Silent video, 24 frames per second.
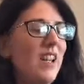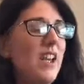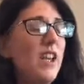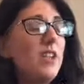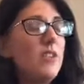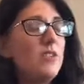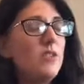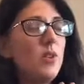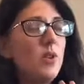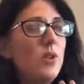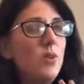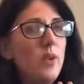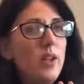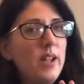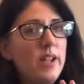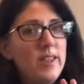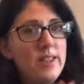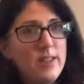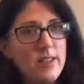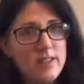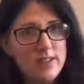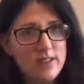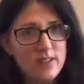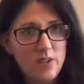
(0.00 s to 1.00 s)
So
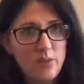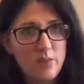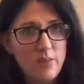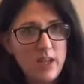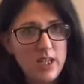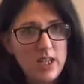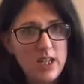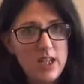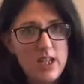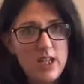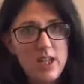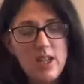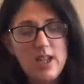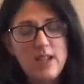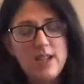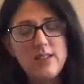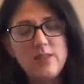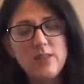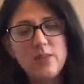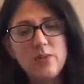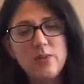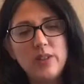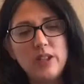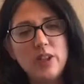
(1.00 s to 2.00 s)
this little piggy
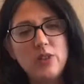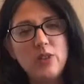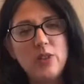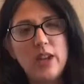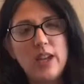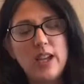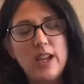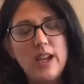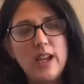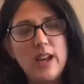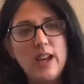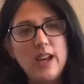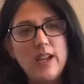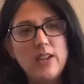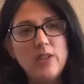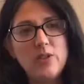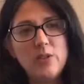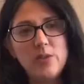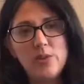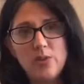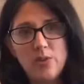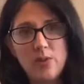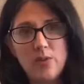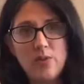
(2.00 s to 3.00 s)
is a really great
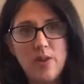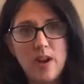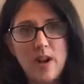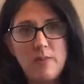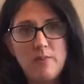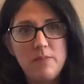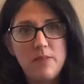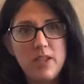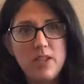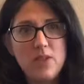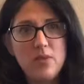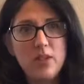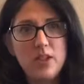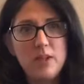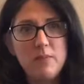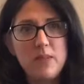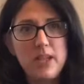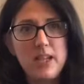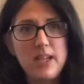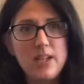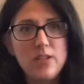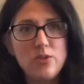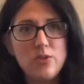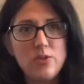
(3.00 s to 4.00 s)
nursery rhyme that you can
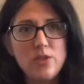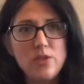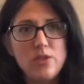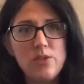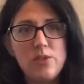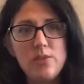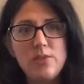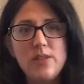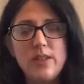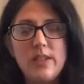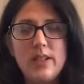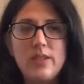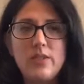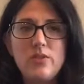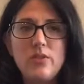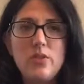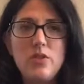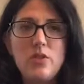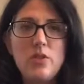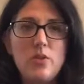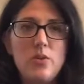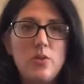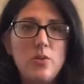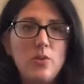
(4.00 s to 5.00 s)
be introducing
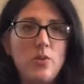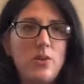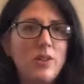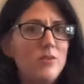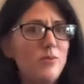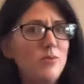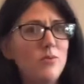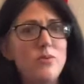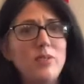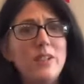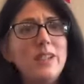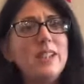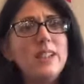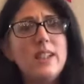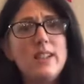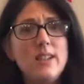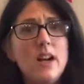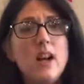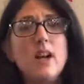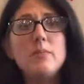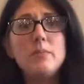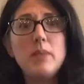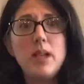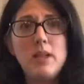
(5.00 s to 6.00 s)
to really
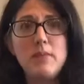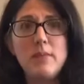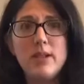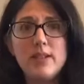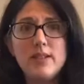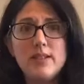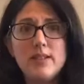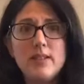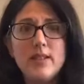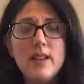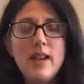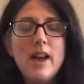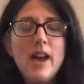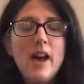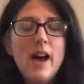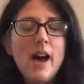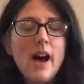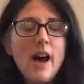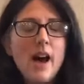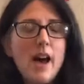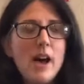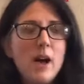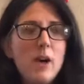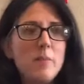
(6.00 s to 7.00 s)
young babies.
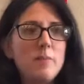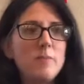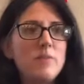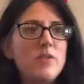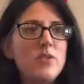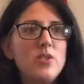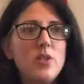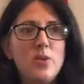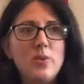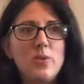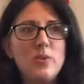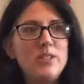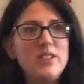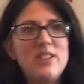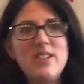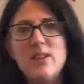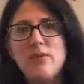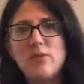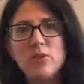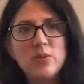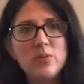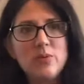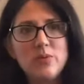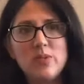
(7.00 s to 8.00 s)
So it's
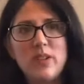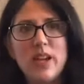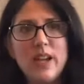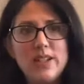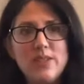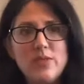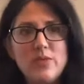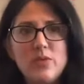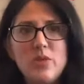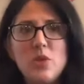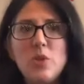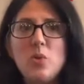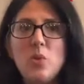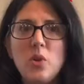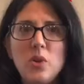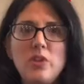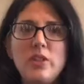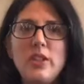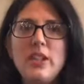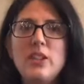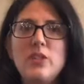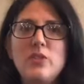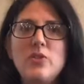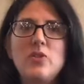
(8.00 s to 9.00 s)
never kind of too
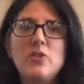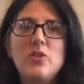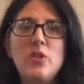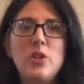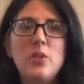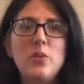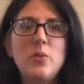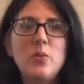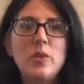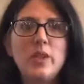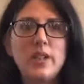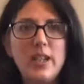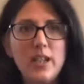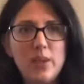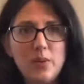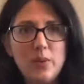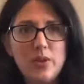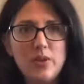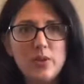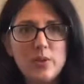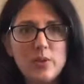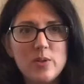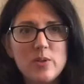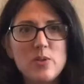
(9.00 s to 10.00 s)
early to start working
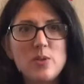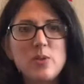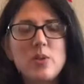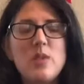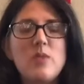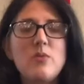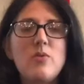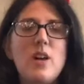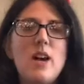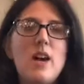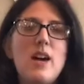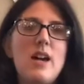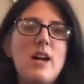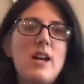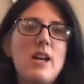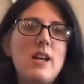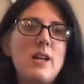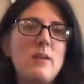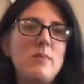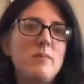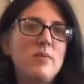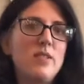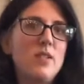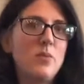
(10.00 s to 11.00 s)
with nursery
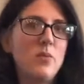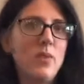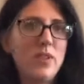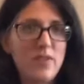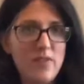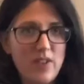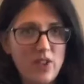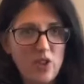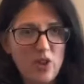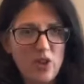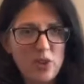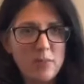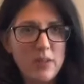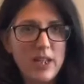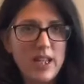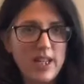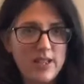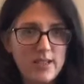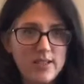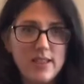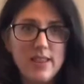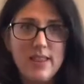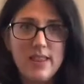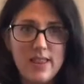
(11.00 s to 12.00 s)
rhymes and with finger
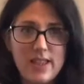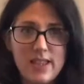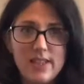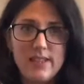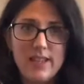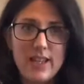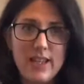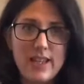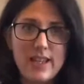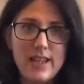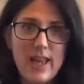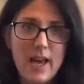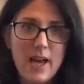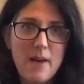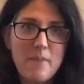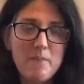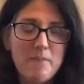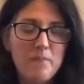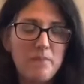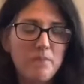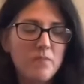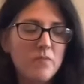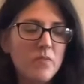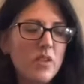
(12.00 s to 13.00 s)
plays and things like that.
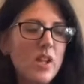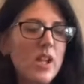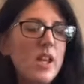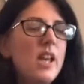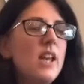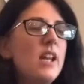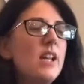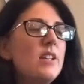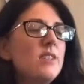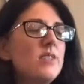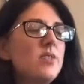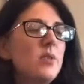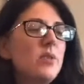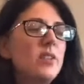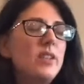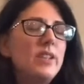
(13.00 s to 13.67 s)
So the